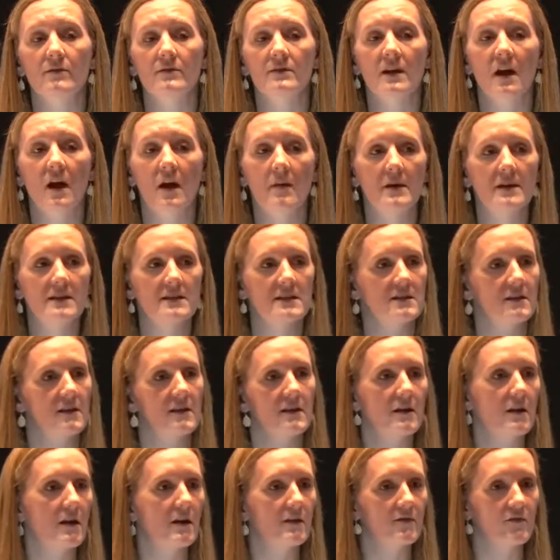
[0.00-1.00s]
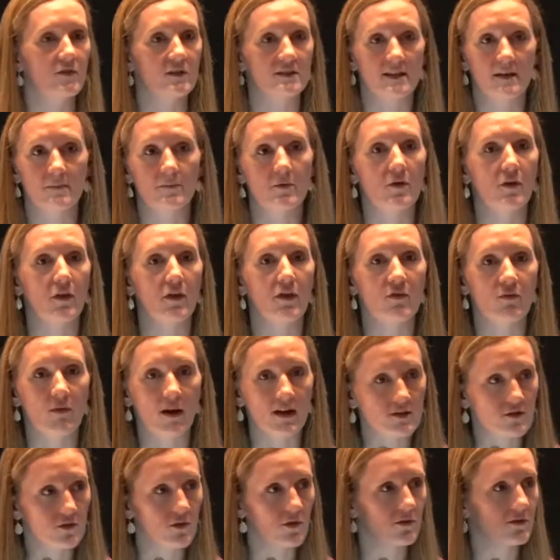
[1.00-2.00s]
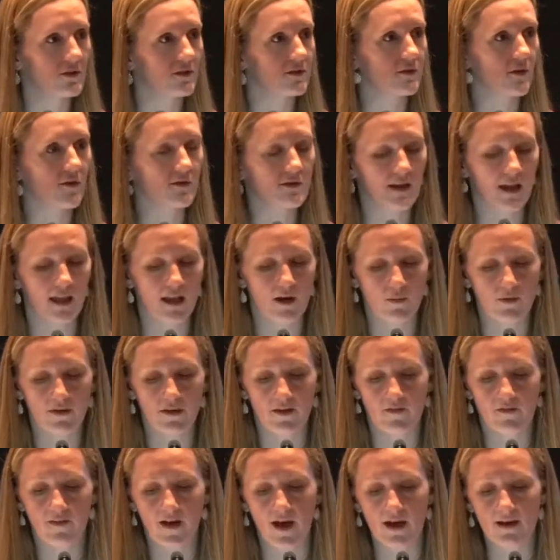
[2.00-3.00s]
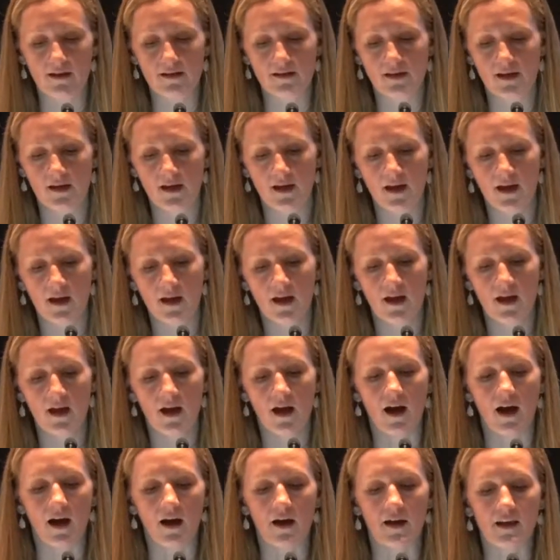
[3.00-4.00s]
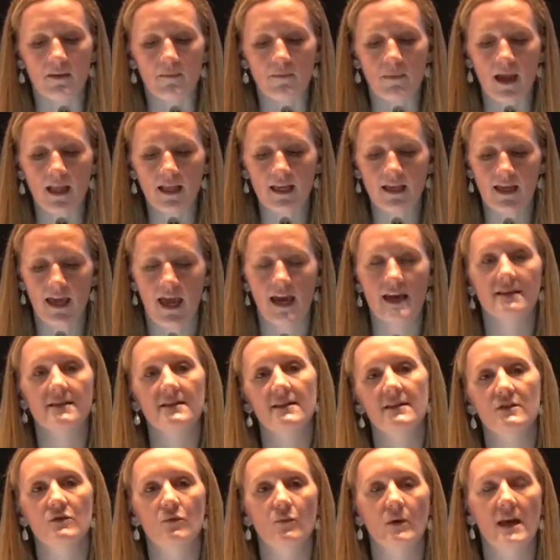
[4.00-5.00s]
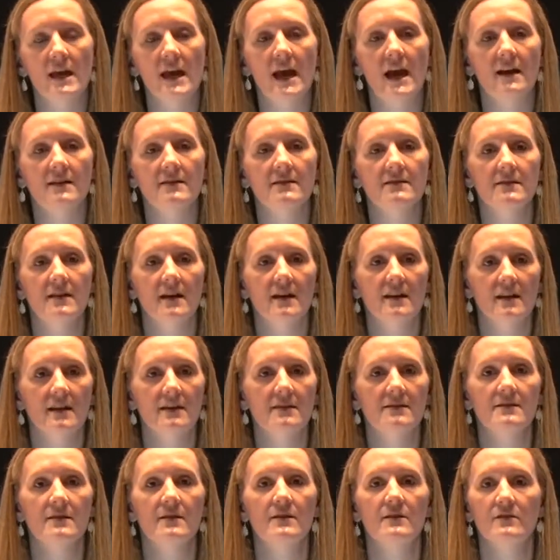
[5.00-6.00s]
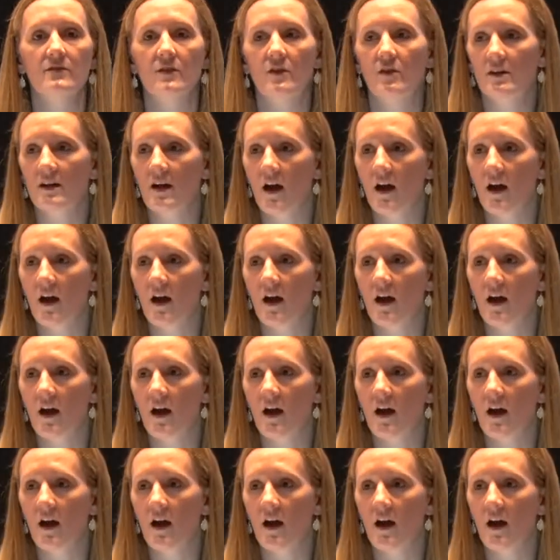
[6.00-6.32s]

commented on, for example, a threshold associated with an effect. In many cases, we had studies, it's very